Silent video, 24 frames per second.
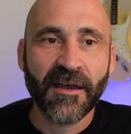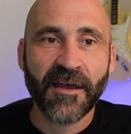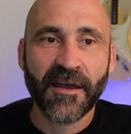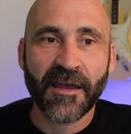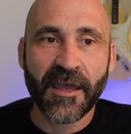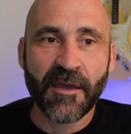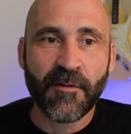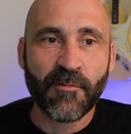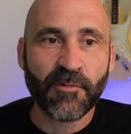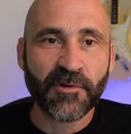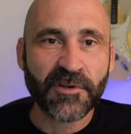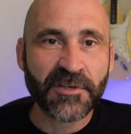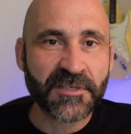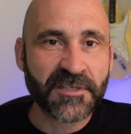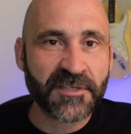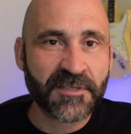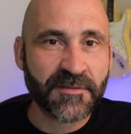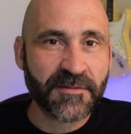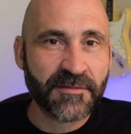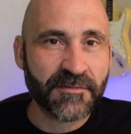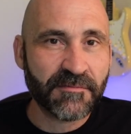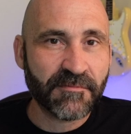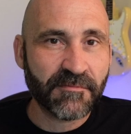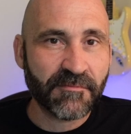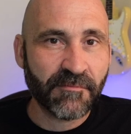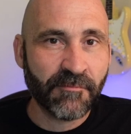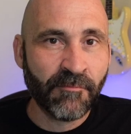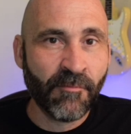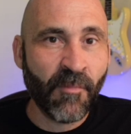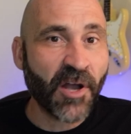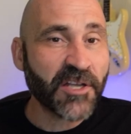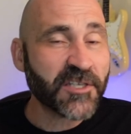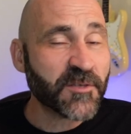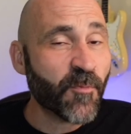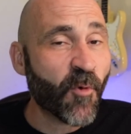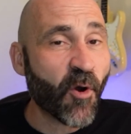It was
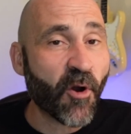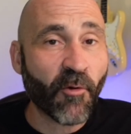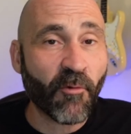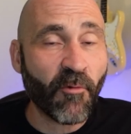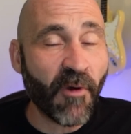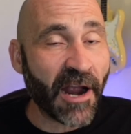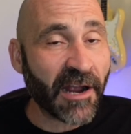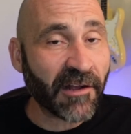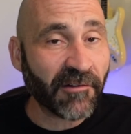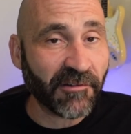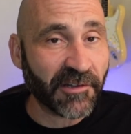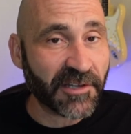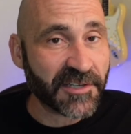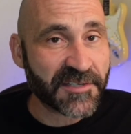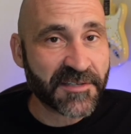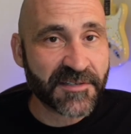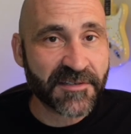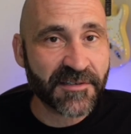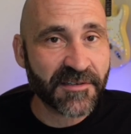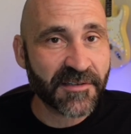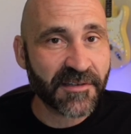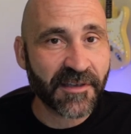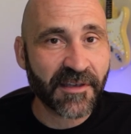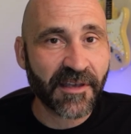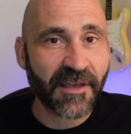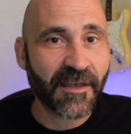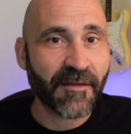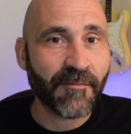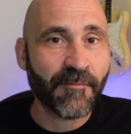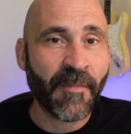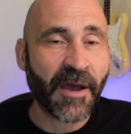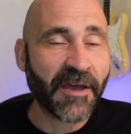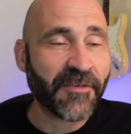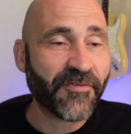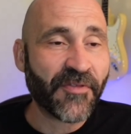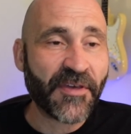much more reckless,
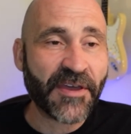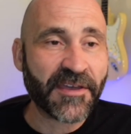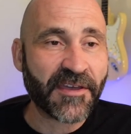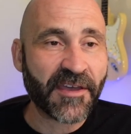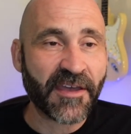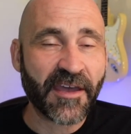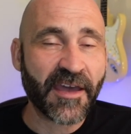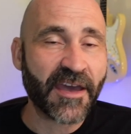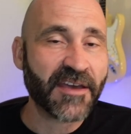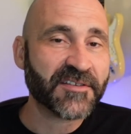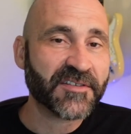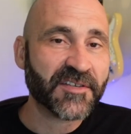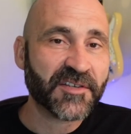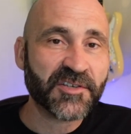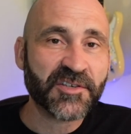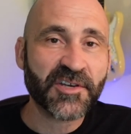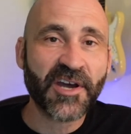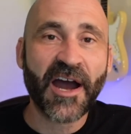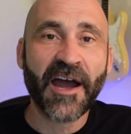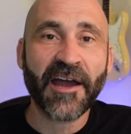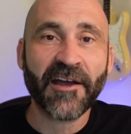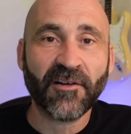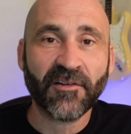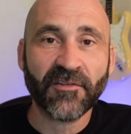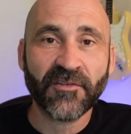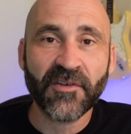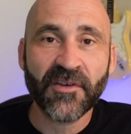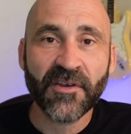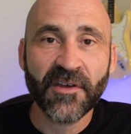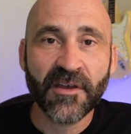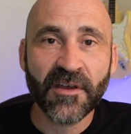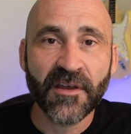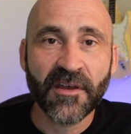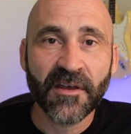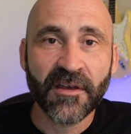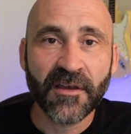my thinking as a child
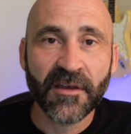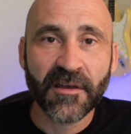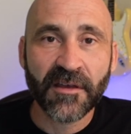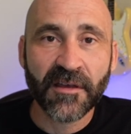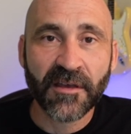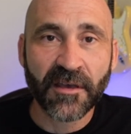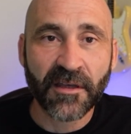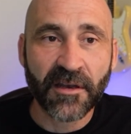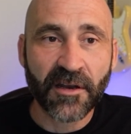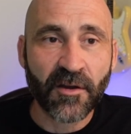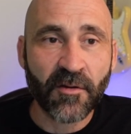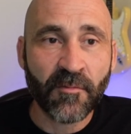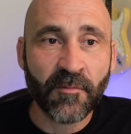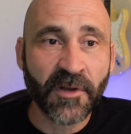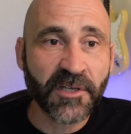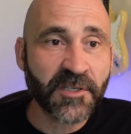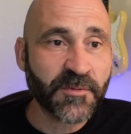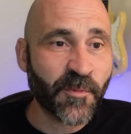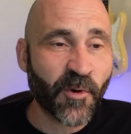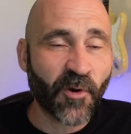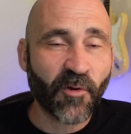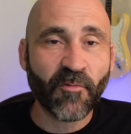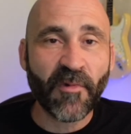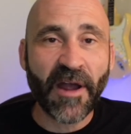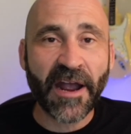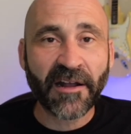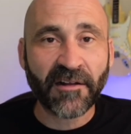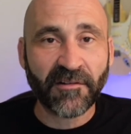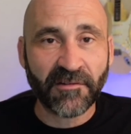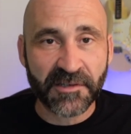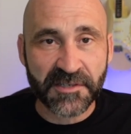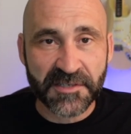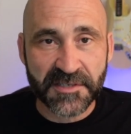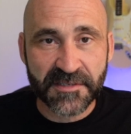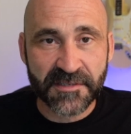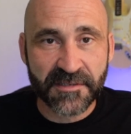you know, much more
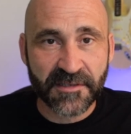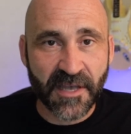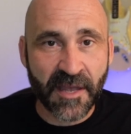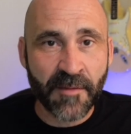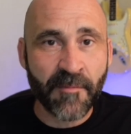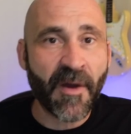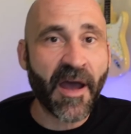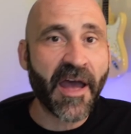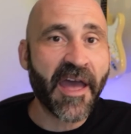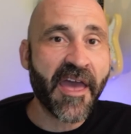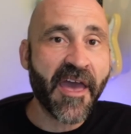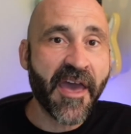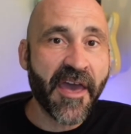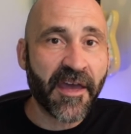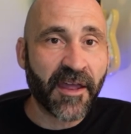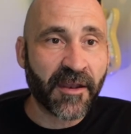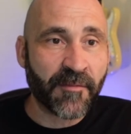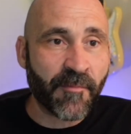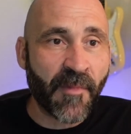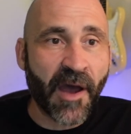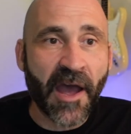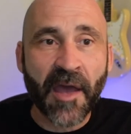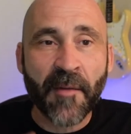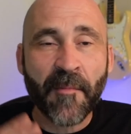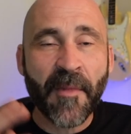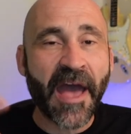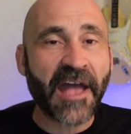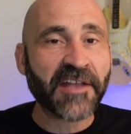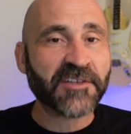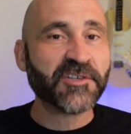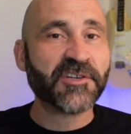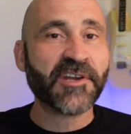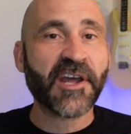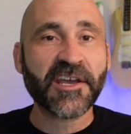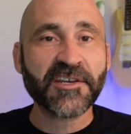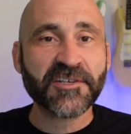reckless in my head. My
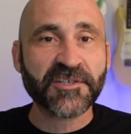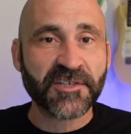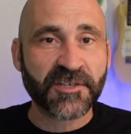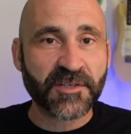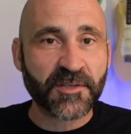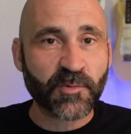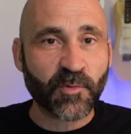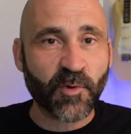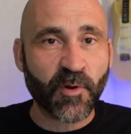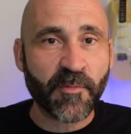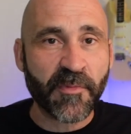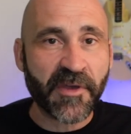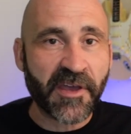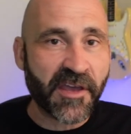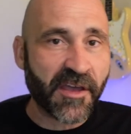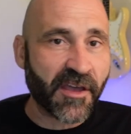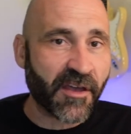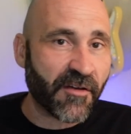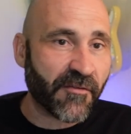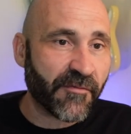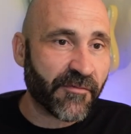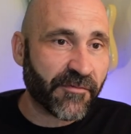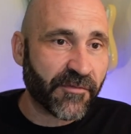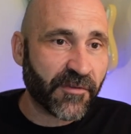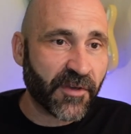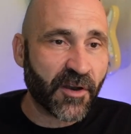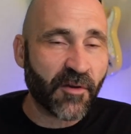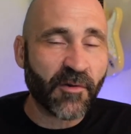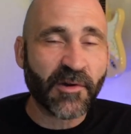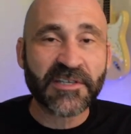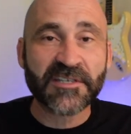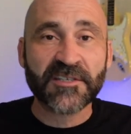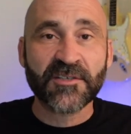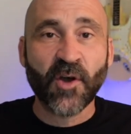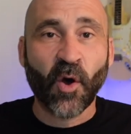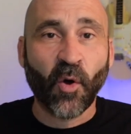imaginations were me of, you
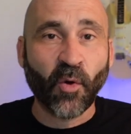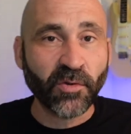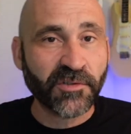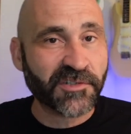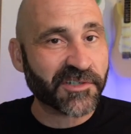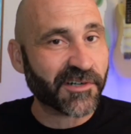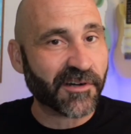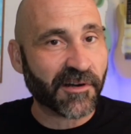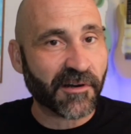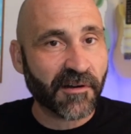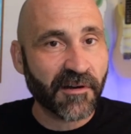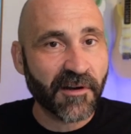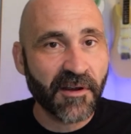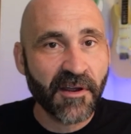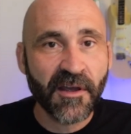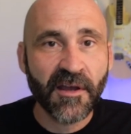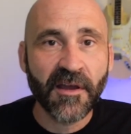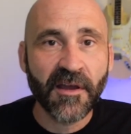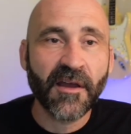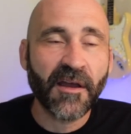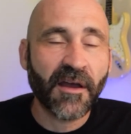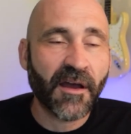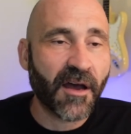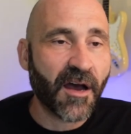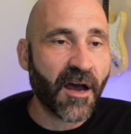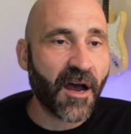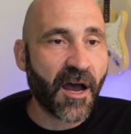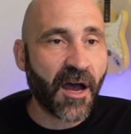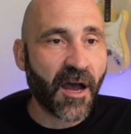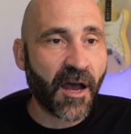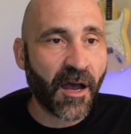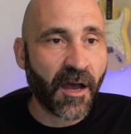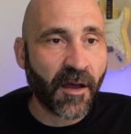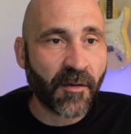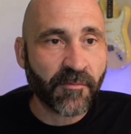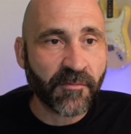know, a soldier
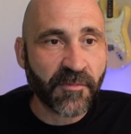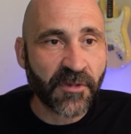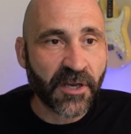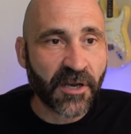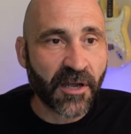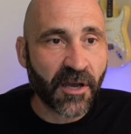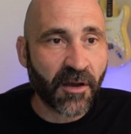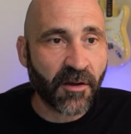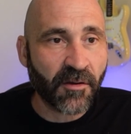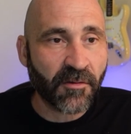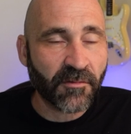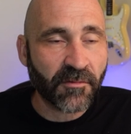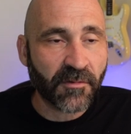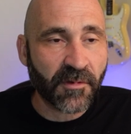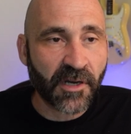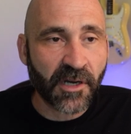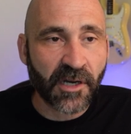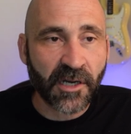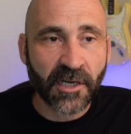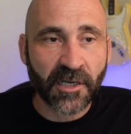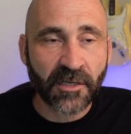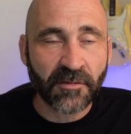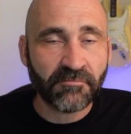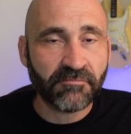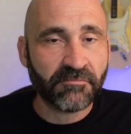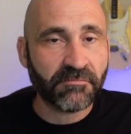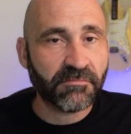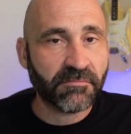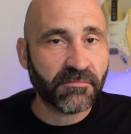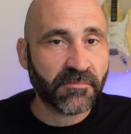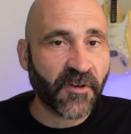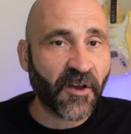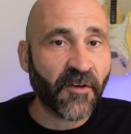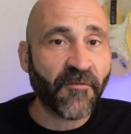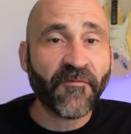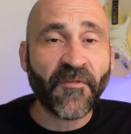um, you know, um,
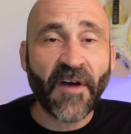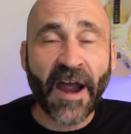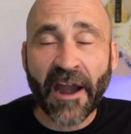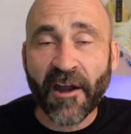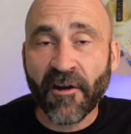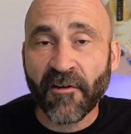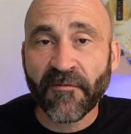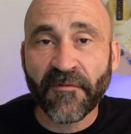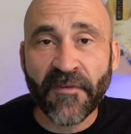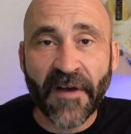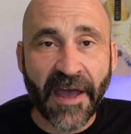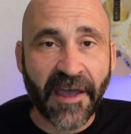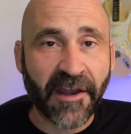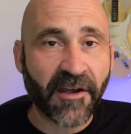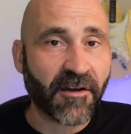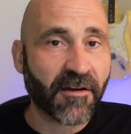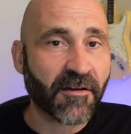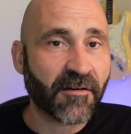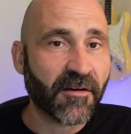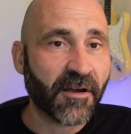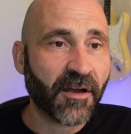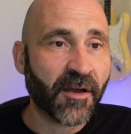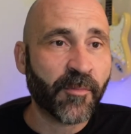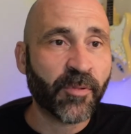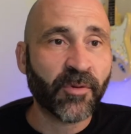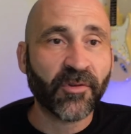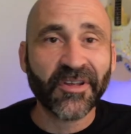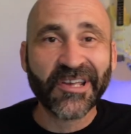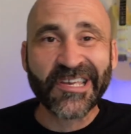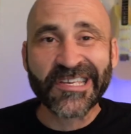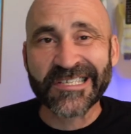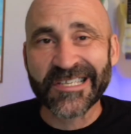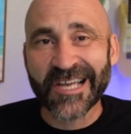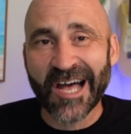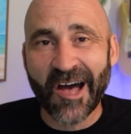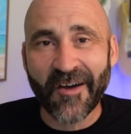a firefighter, a
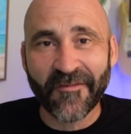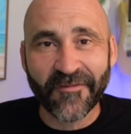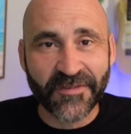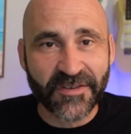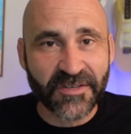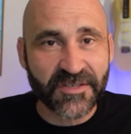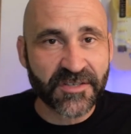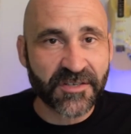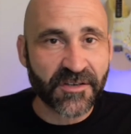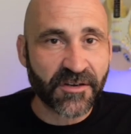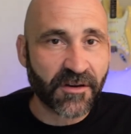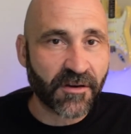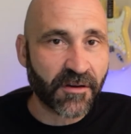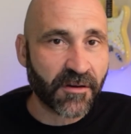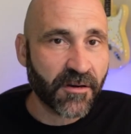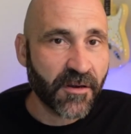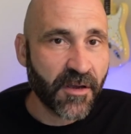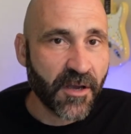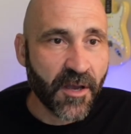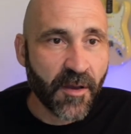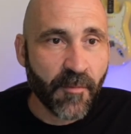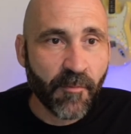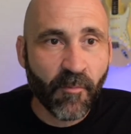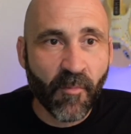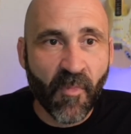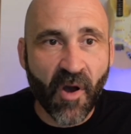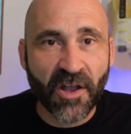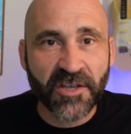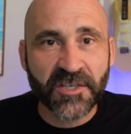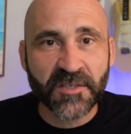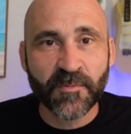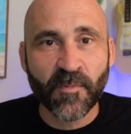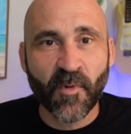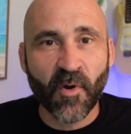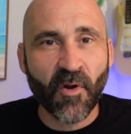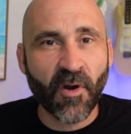police officer,
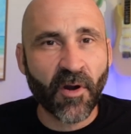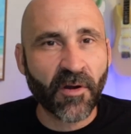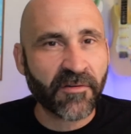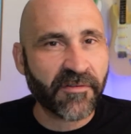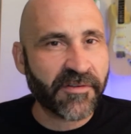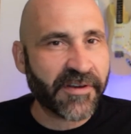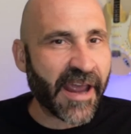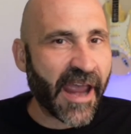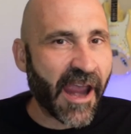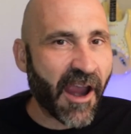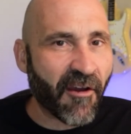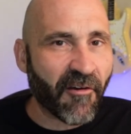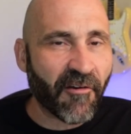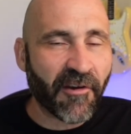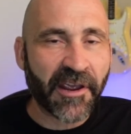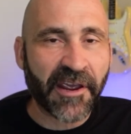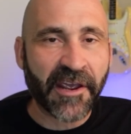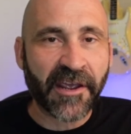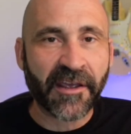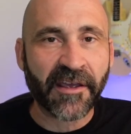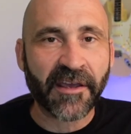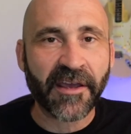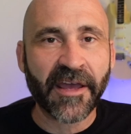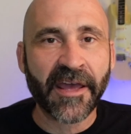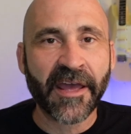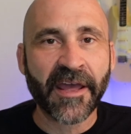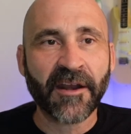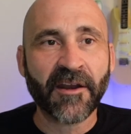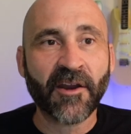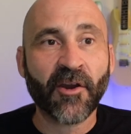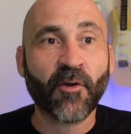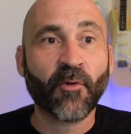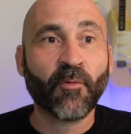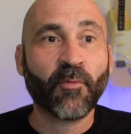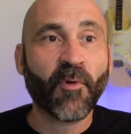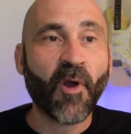much more daring and
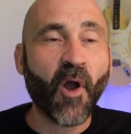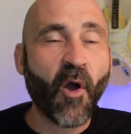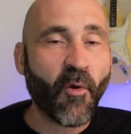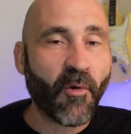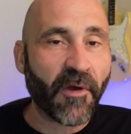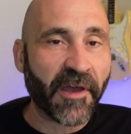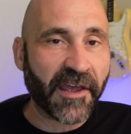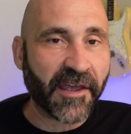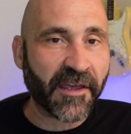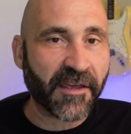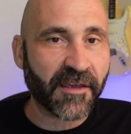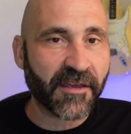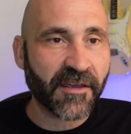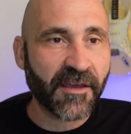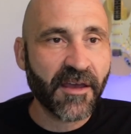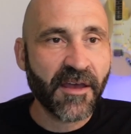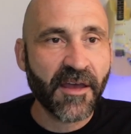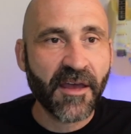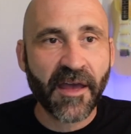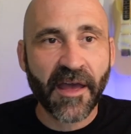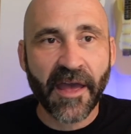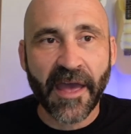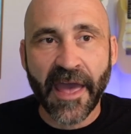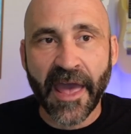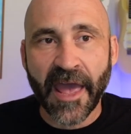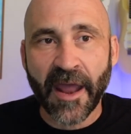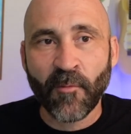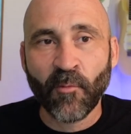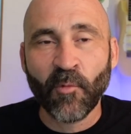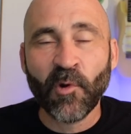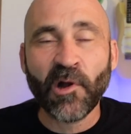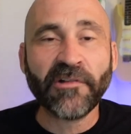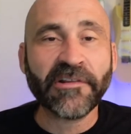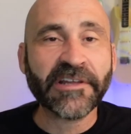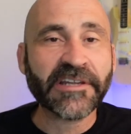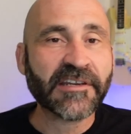heroic
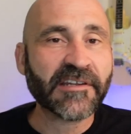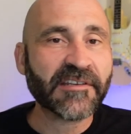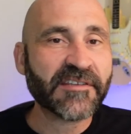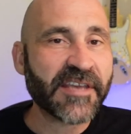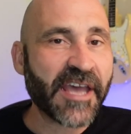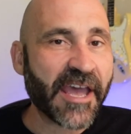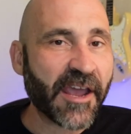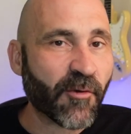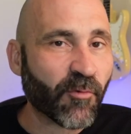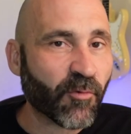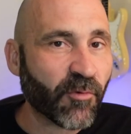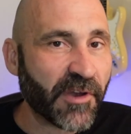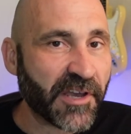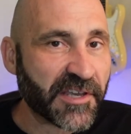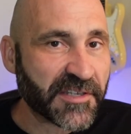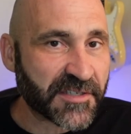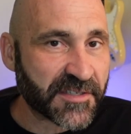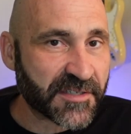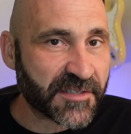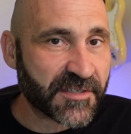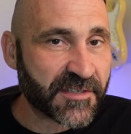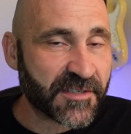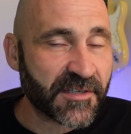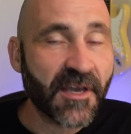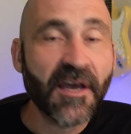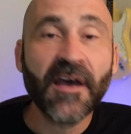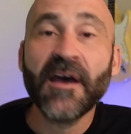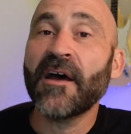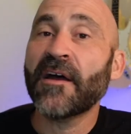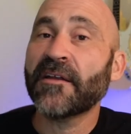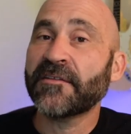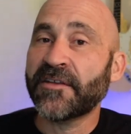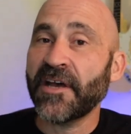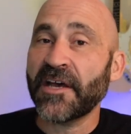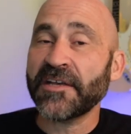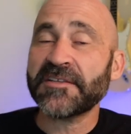and willing to take risks.
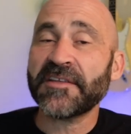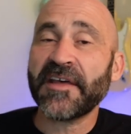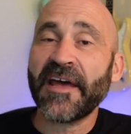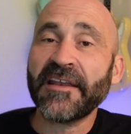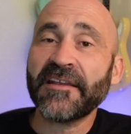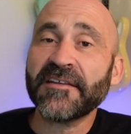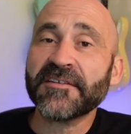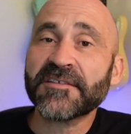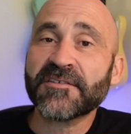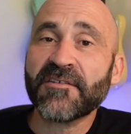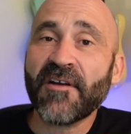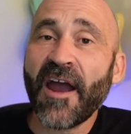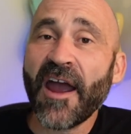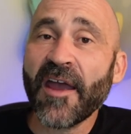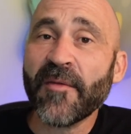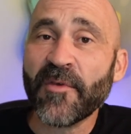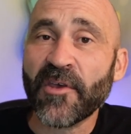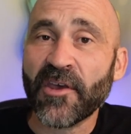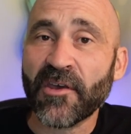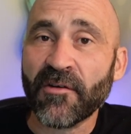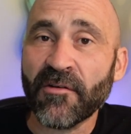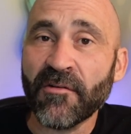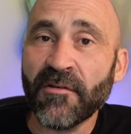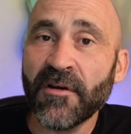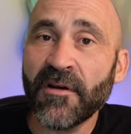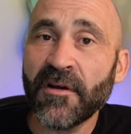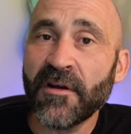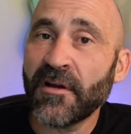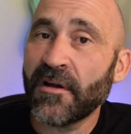Does that describe you?